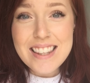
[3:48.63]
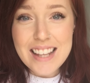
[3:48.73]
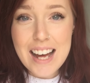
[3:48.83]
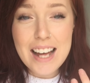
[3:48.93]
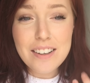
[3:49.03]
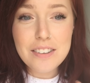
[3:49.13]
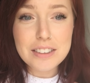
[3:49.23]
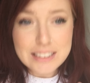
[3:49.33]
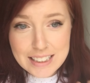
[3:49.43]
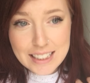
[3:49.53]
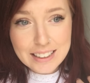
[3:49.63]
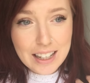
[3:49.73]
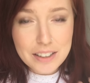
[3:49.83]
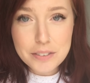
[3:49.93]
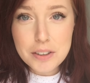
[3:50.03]
that are sick.
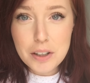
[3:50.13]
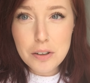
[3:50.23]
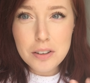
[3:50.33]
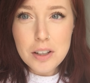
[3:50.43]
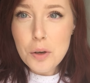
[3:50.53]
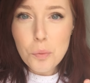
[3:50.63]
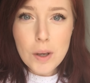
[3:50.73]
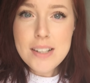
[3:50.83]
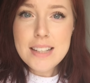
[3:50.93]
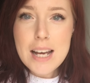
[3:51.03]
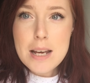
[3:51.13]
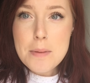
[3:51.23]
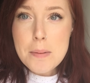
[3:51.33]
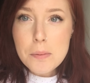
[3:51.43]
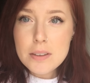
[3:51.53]
I don't know. One day
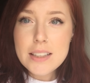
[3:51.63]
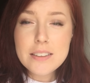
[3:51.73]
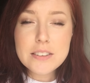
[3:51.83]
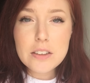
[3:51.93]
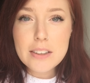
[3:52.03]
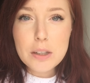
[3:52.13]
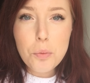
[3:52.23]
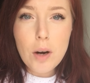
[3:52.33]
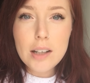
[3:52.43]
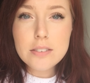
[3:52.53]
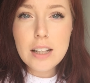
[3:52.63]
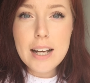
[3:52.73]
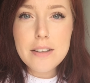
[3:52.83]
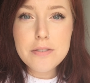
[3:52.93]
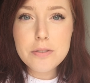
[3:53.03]
I'll start like a
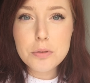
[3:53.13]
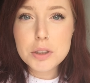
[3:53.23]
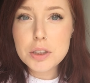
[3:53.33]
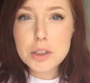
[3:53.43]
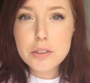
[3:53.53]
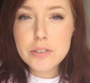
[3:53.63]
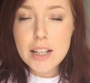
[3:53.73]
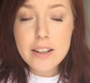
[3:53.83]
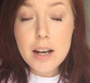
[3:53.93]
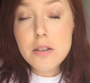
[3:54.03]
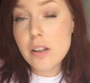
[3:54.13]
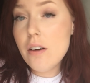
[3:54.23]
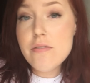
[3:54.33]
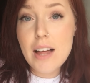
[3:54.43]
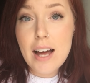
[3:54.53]
wildlife reserve kind of. I
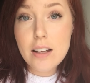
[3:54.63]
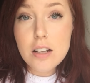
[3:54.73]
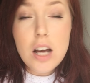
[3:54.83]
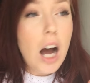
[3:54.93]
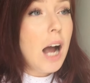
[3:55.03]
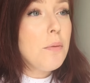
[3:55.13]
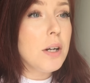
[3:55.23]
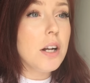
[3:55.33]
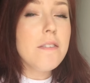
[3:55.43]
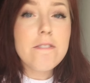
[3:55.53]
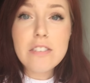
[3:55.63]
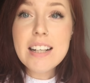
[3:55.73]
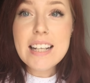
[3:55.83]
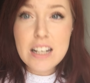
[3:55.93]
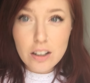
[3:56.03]
love that. I would
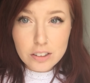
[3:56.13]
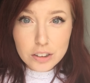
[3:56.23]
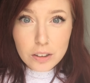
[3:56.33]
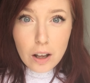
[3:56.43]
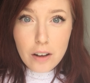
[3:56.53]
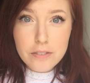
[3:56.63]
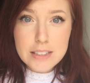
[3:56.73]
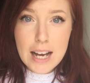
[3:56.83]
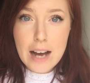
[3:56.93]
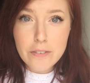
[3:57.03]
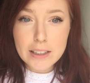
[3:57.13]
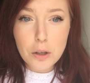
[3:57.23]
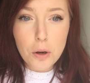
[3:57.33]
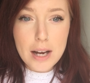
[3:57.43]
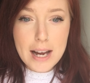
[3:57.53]
freaking love to have like
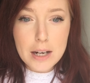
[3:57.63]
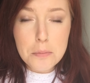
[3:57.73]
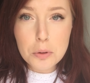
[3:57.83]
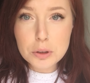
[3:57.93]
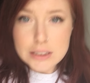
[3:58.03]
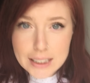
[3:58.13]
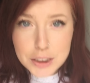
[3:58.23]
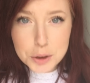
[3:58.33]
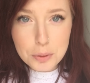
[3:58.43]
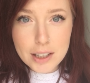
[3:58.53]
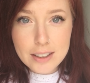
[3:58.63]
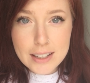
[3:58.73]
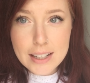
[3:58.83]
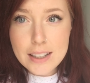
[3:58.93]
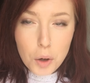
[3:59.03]
a animal
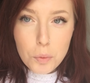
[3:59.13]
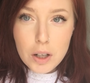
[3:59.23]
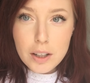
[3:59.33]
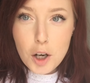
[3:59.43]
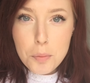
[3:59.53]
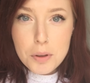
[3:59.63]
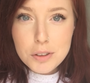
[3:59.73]
sanctuary. Well, I hope you